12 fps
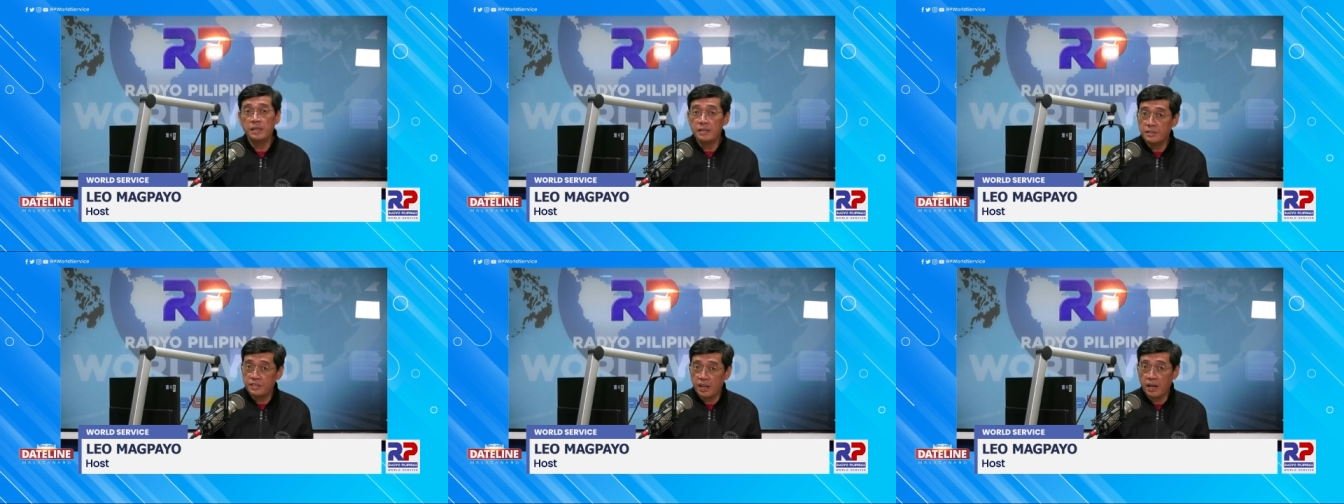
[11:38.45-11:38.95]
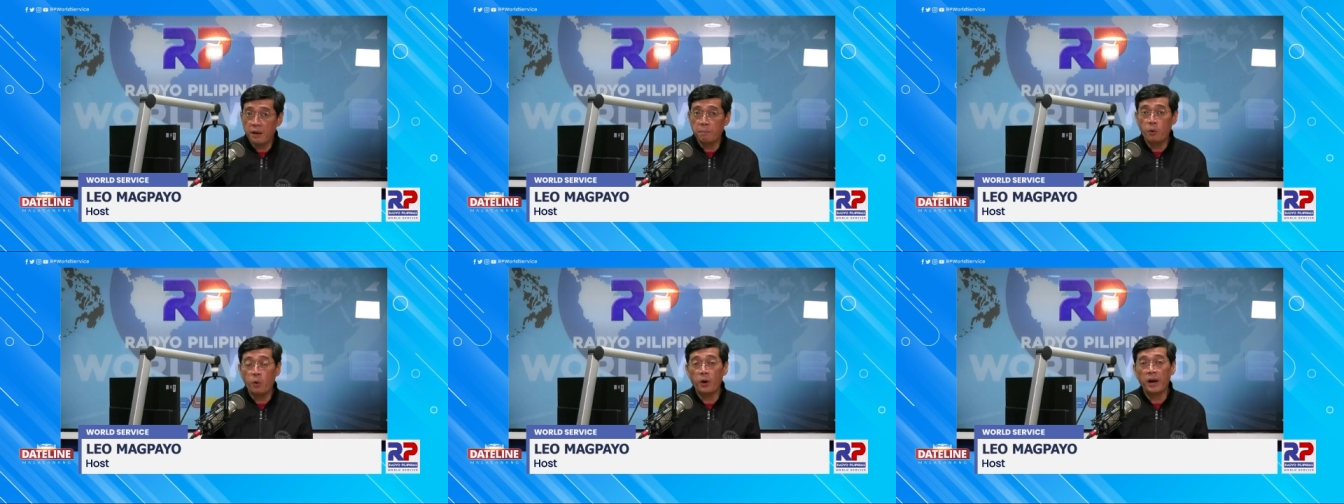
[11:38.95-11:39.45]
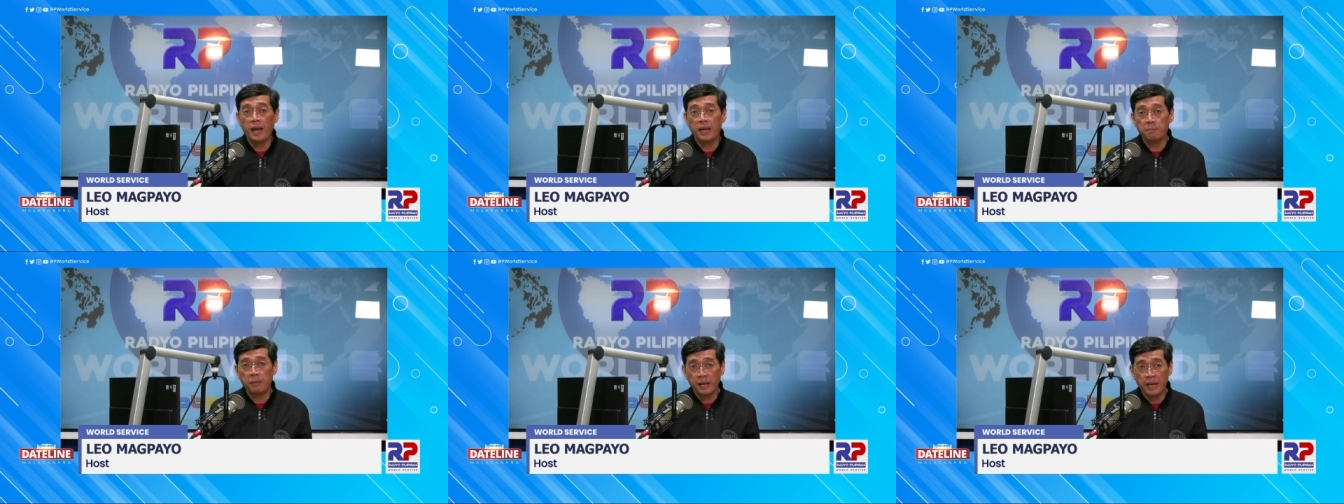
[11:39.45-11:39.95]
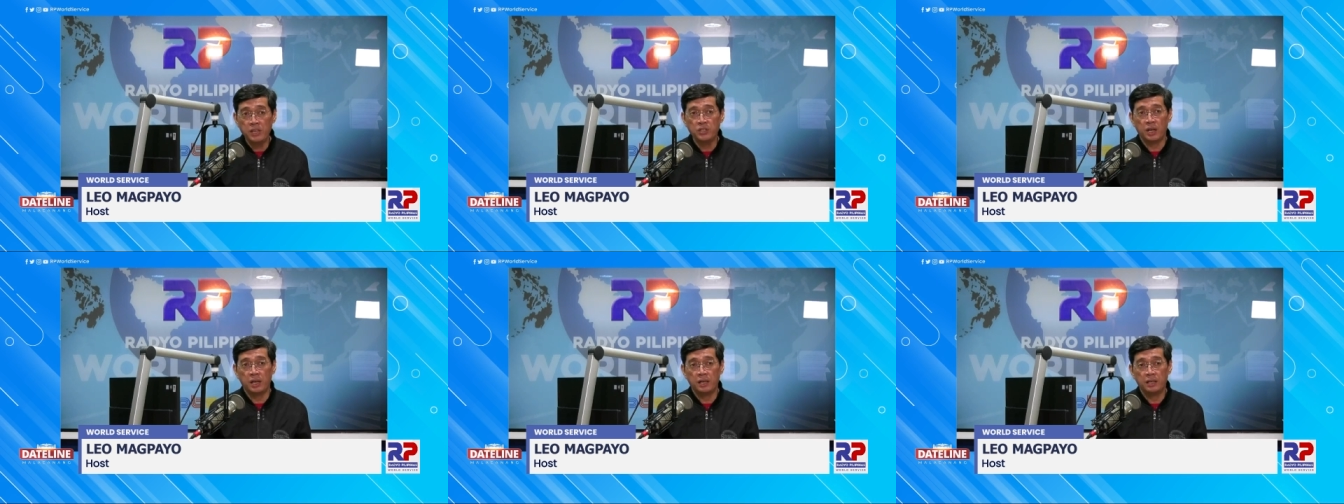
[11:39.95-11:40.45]
Singapore and
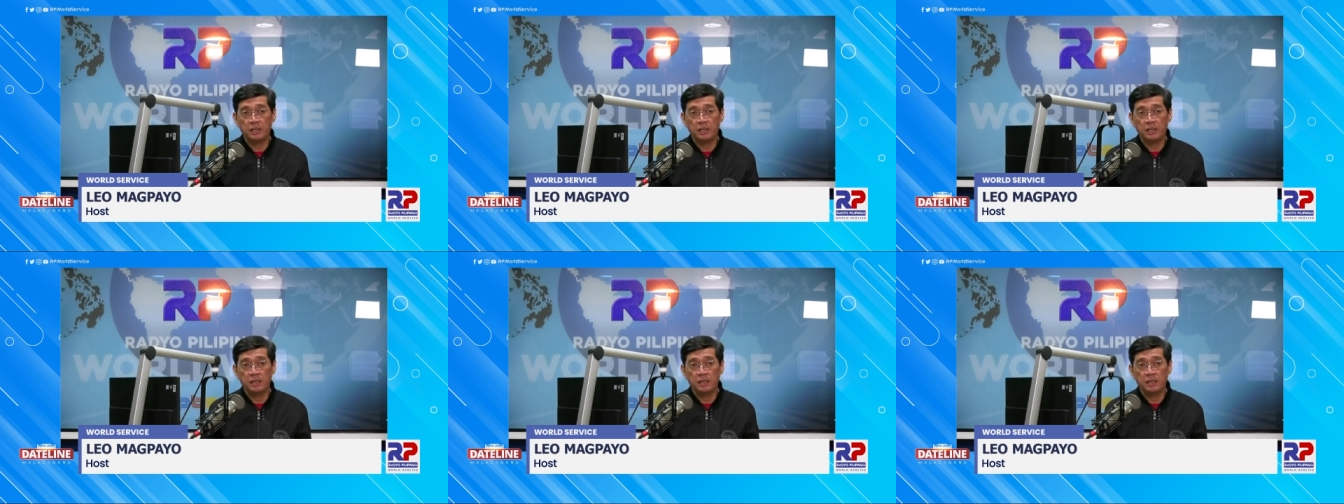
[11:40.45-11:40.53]
Malaysia.